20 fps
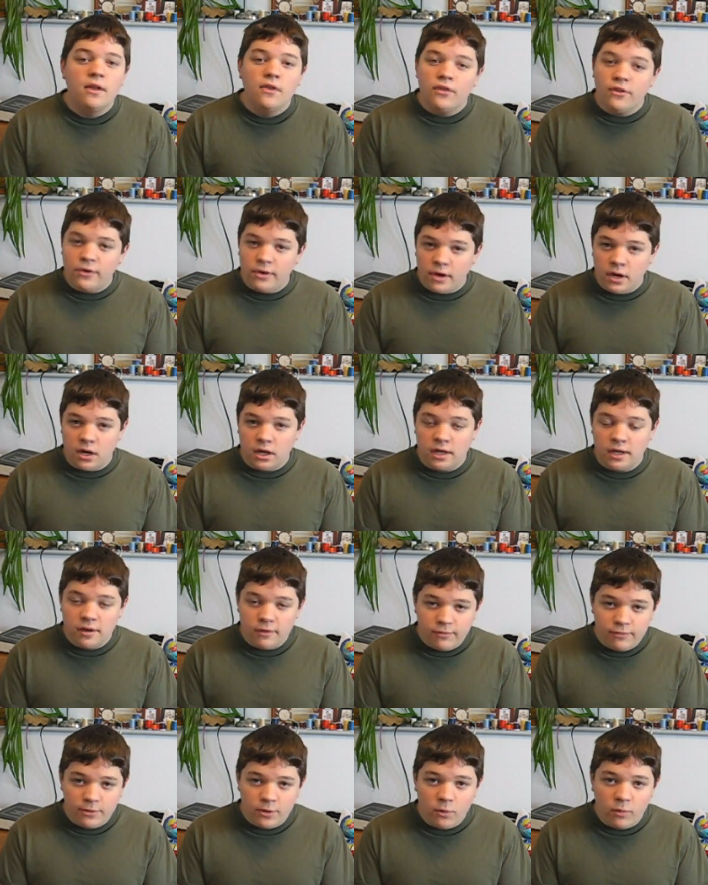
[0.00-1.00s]
The
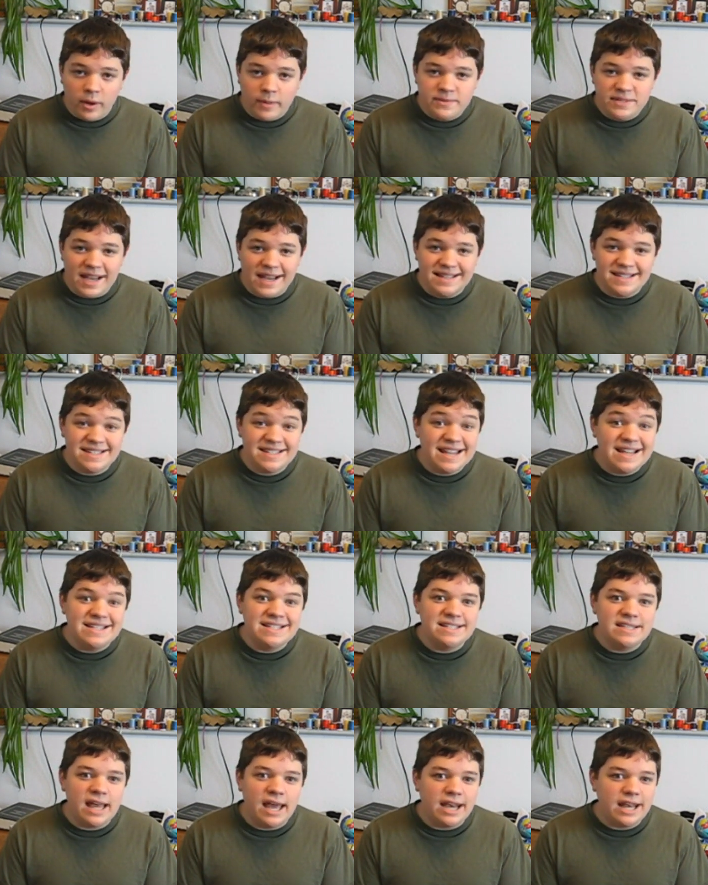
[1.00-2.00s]
Cube4You website
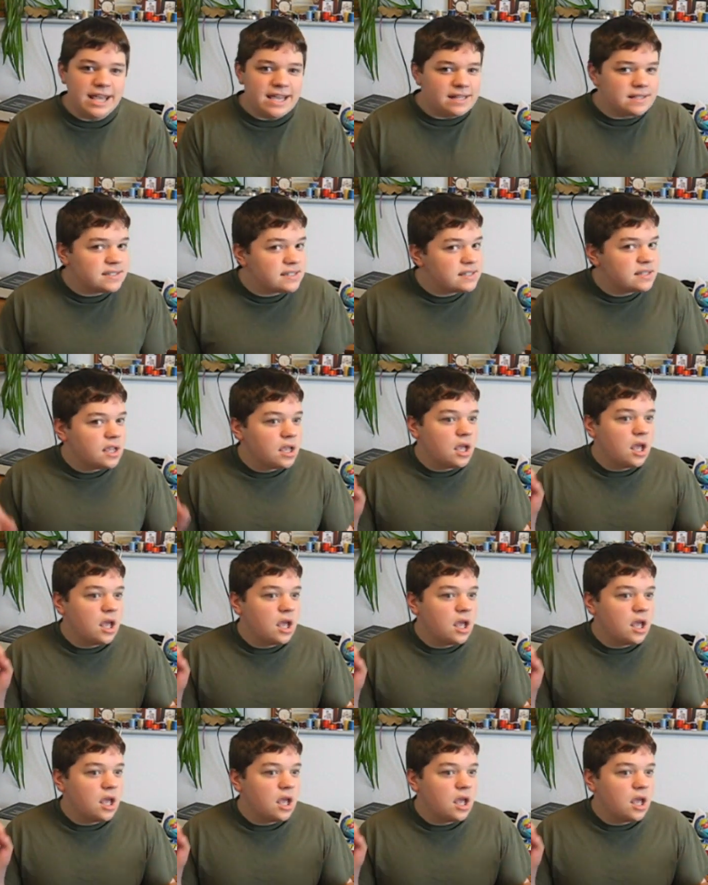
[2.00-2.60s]
says that it's